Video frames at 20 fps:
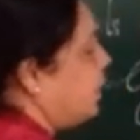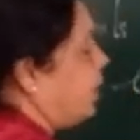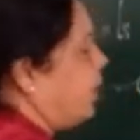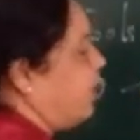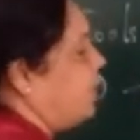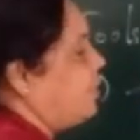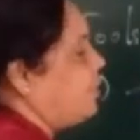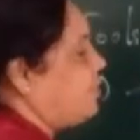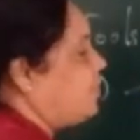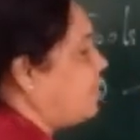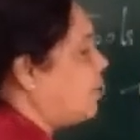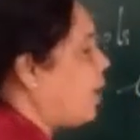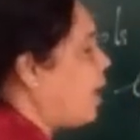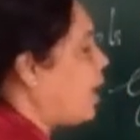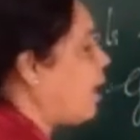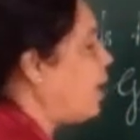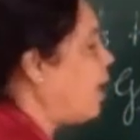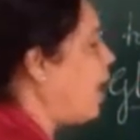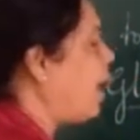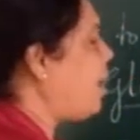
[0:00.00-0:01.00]
Easter
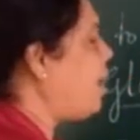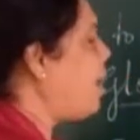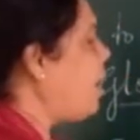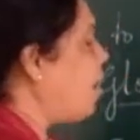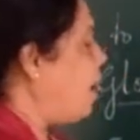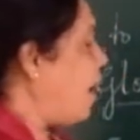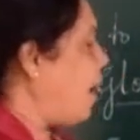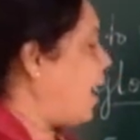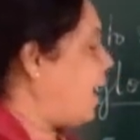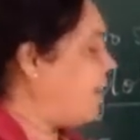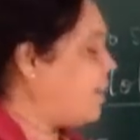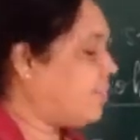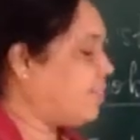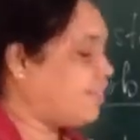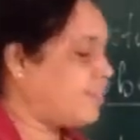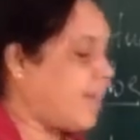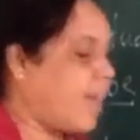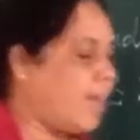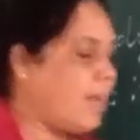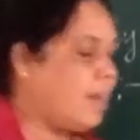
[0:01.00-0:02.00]
Island
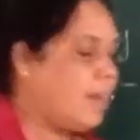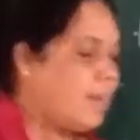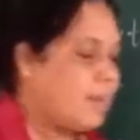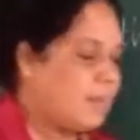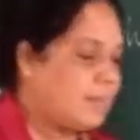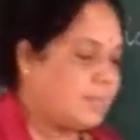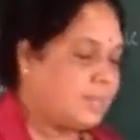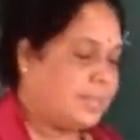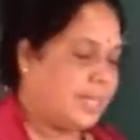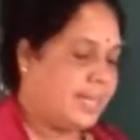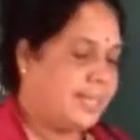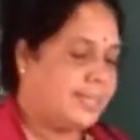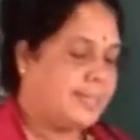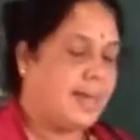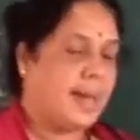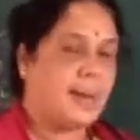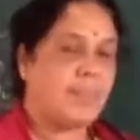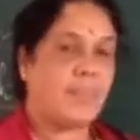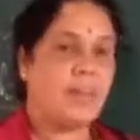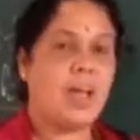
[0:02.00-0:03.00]
and China, these
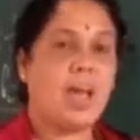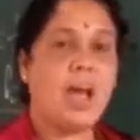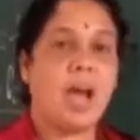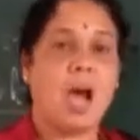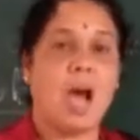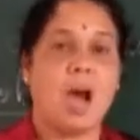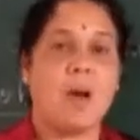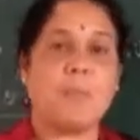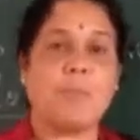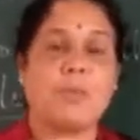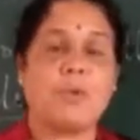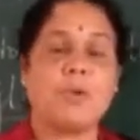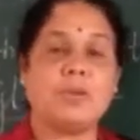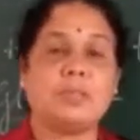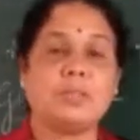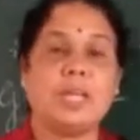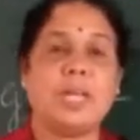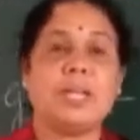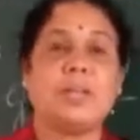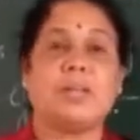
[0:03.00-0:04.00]
are the
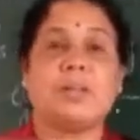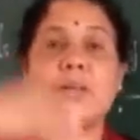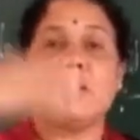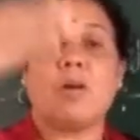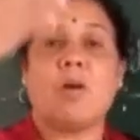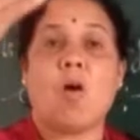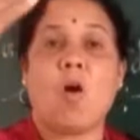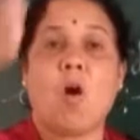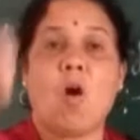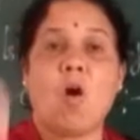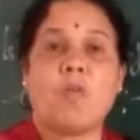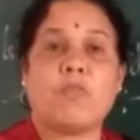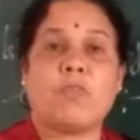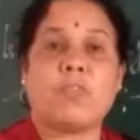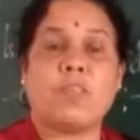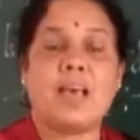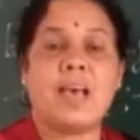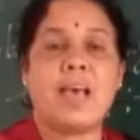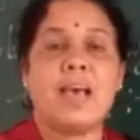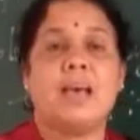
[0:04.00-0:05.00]
opposite
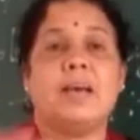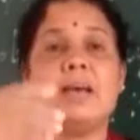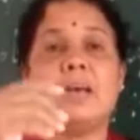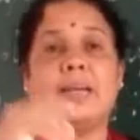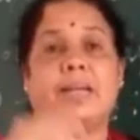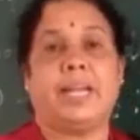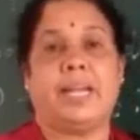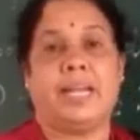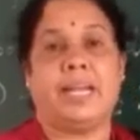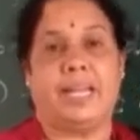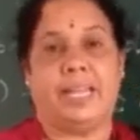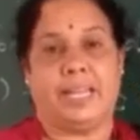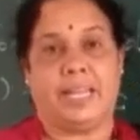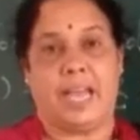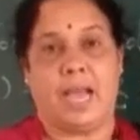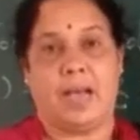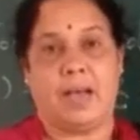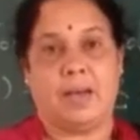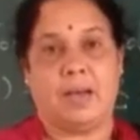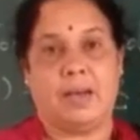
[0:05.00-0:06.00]
of the
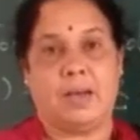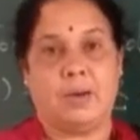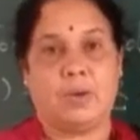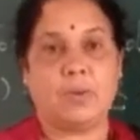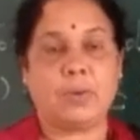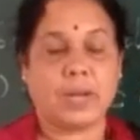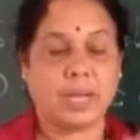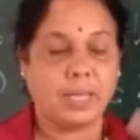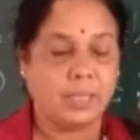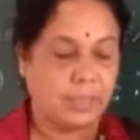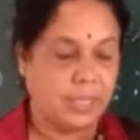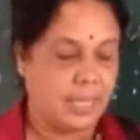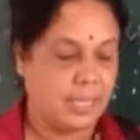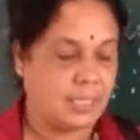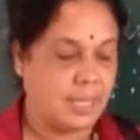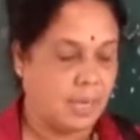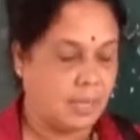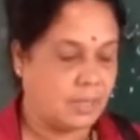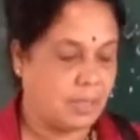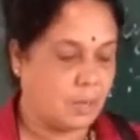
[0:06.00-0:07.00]
India. Okay,
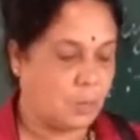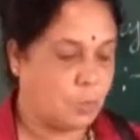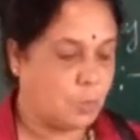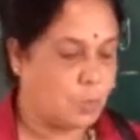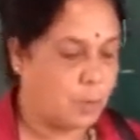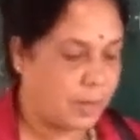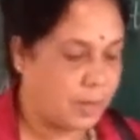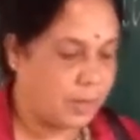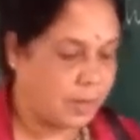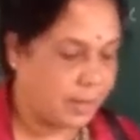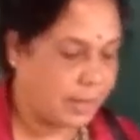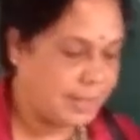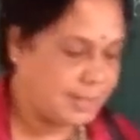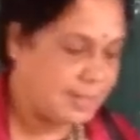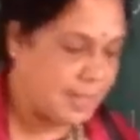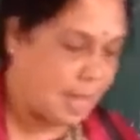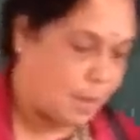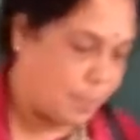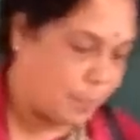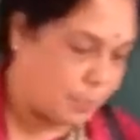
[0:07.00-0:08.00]
these are the two
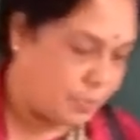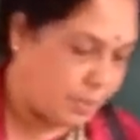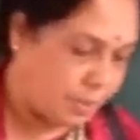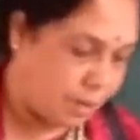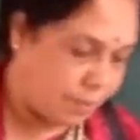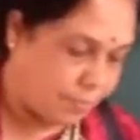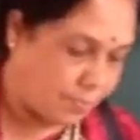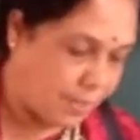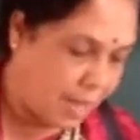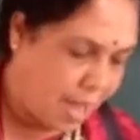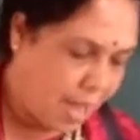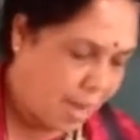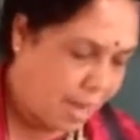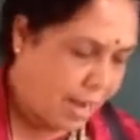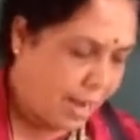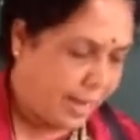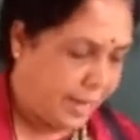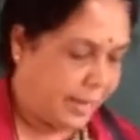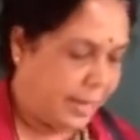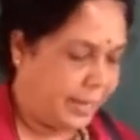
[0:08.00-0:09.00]
countries opposite of the
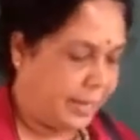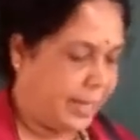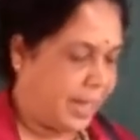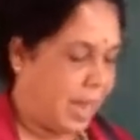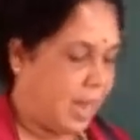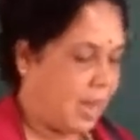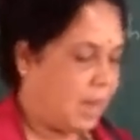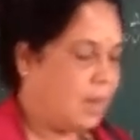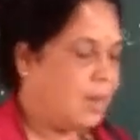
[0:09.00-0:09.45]
India.